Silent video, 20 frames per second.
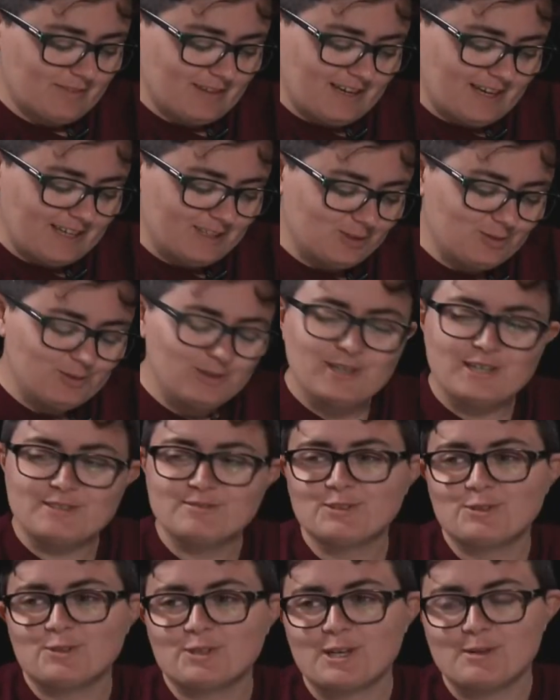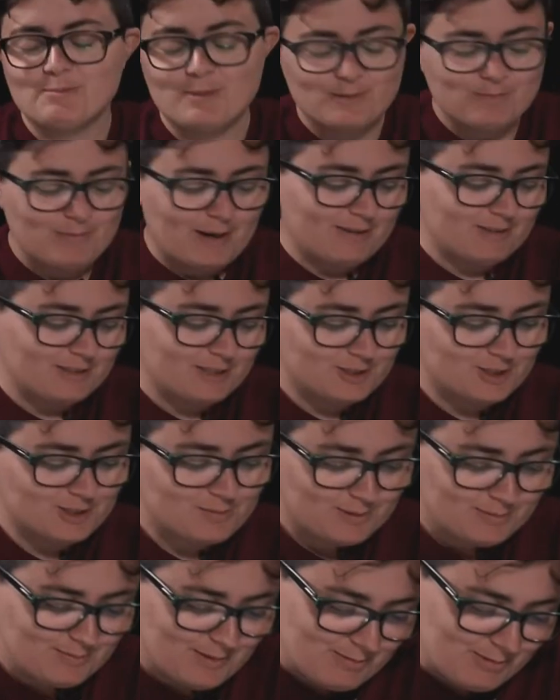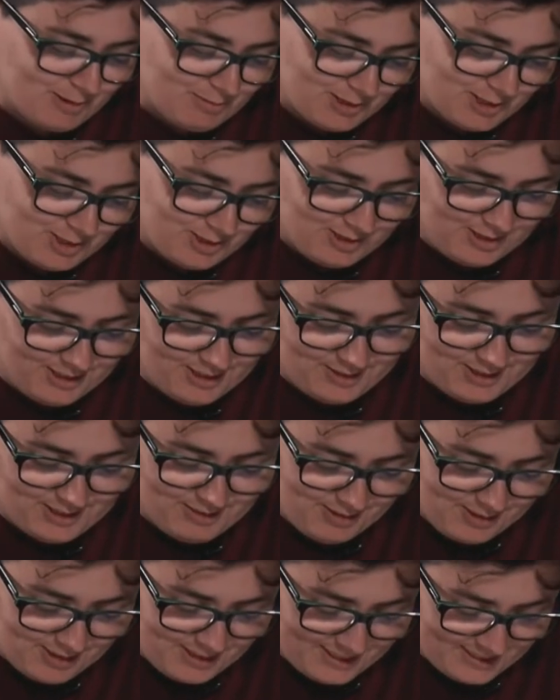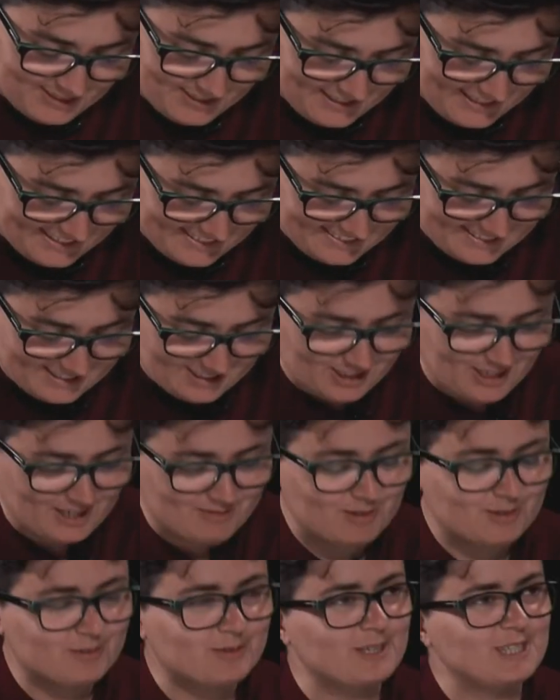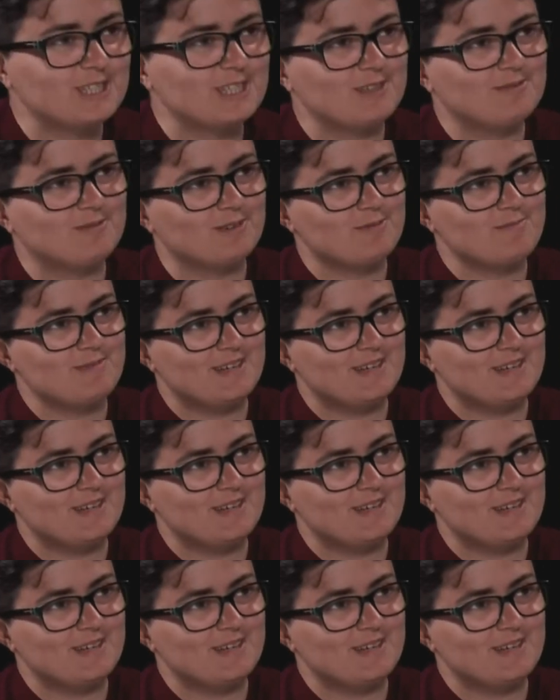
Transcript: I do love talking about barriers, but maybe we shouldn't only focus on that. Do you have a question for me?